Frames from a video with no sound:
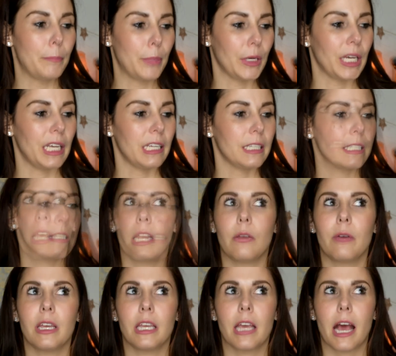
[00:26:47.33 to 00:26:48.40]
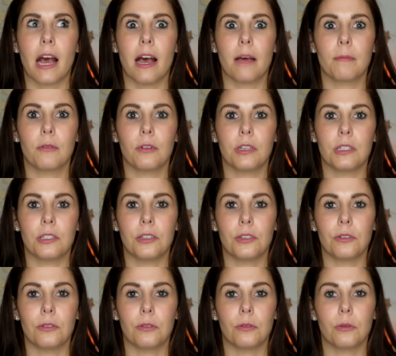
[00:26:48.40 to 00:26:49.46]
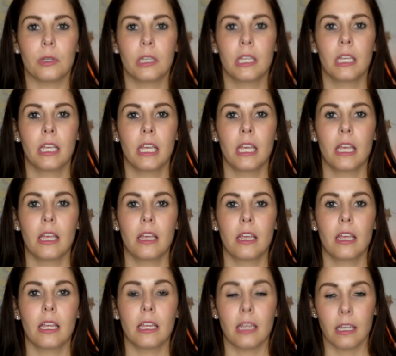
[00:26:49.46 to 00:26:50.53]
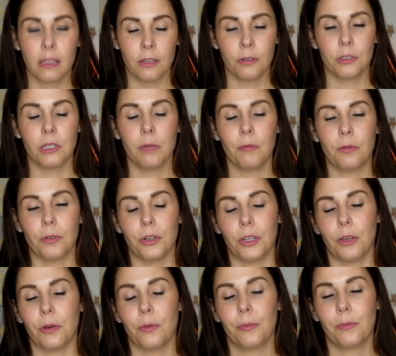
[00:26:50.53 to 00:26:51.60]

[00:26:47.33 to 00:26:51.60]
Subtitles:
But anyway, yeah, I'm going to get those up for you.